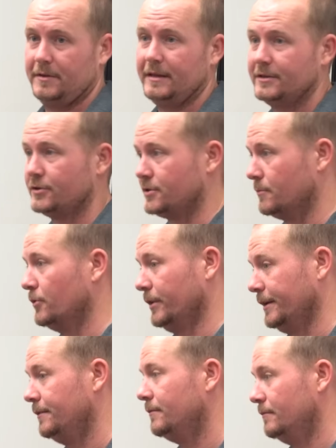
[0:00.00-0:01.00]
And these are some
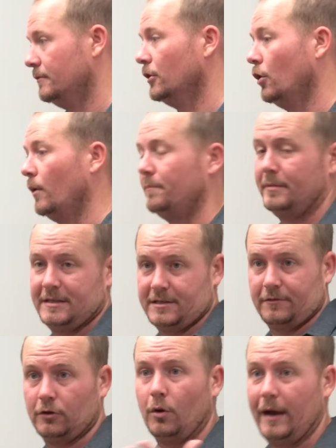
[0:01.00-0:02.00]
really low
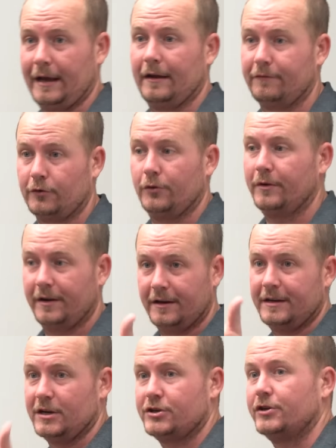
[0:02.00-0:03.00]
pieces of low-hanging fruit. In
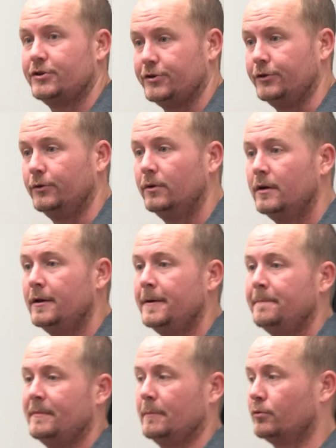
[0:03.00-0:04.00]
addition to
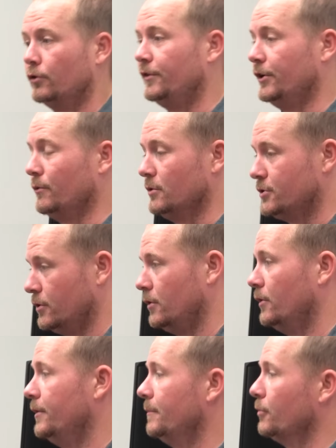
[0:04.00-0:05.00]
improving your
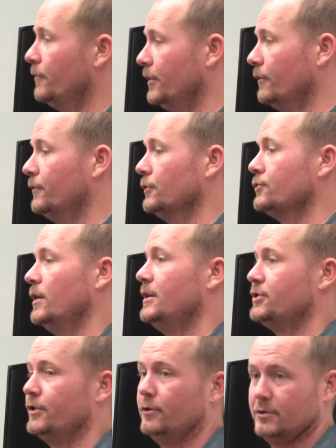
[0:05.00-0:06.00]
return, improving your
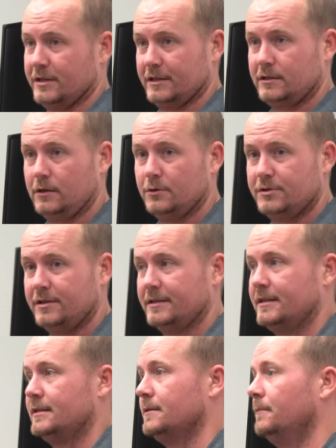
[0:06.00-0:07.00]
filtration, those things close to the
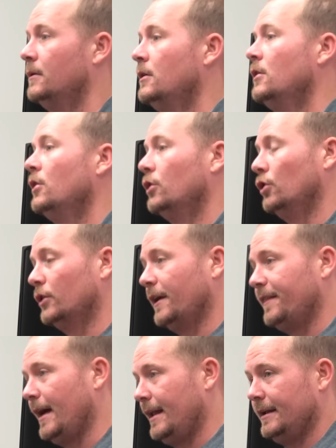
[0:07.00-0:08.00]
system, look
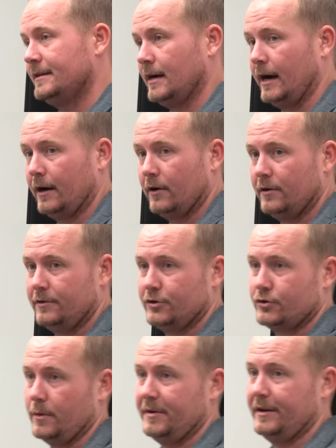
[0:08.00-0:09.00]
at that entire
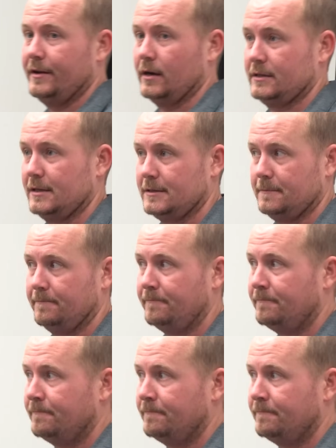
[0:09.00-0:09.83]
distributed duct system.